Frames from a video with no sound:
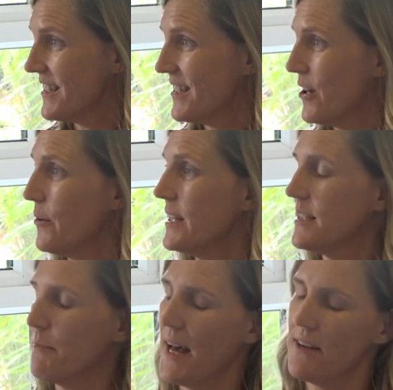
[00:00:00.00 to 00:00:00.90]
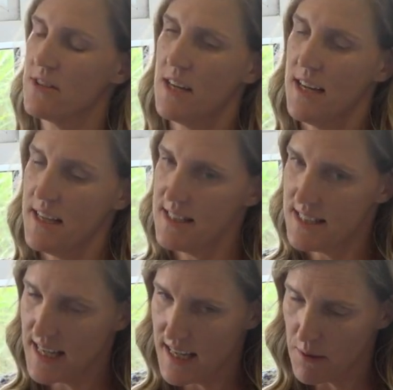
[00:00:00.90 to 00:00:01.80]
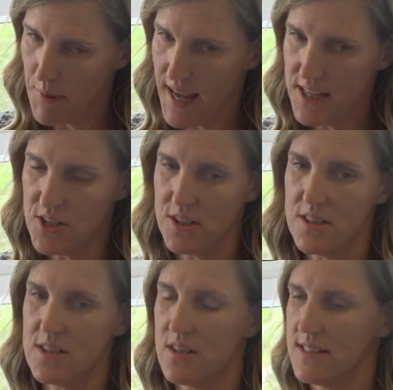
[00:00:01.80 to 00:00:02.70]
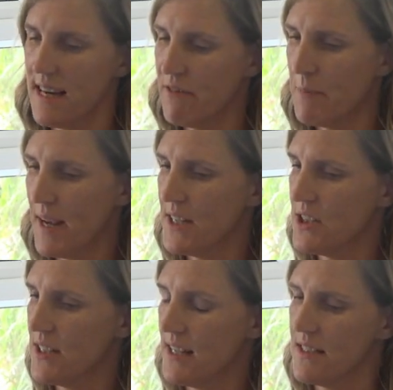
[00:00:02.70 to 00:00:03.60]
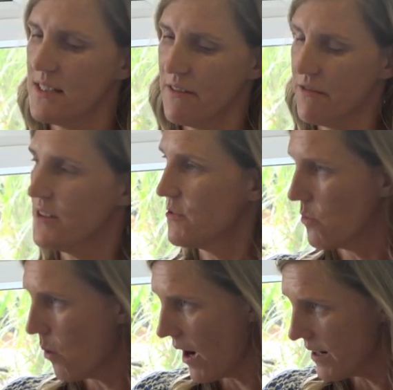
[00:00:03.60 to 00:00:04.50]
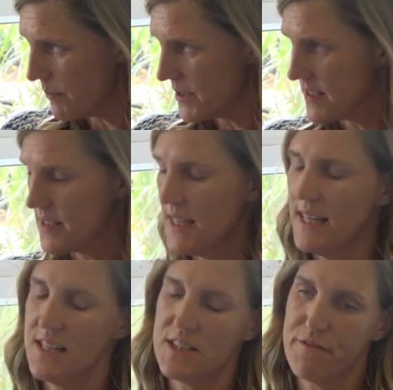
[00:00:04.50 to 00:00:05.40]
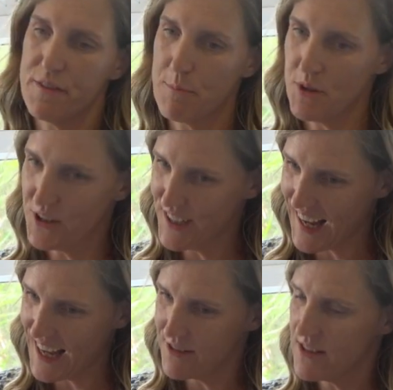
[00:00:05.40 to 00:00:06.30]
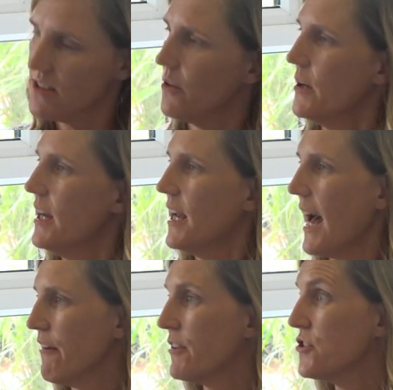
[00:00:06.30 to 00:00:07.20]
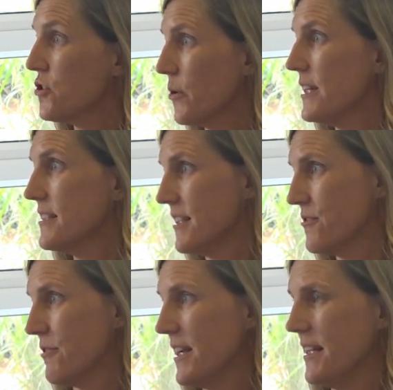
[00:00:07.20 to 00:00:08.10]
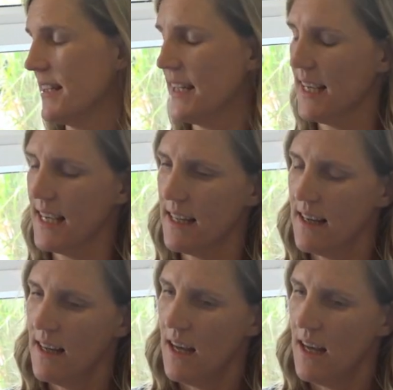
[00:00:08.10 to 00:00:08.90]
You know, it's about seeing a patient, because every patient has different requirements, different blood counts, so having choice is really the key.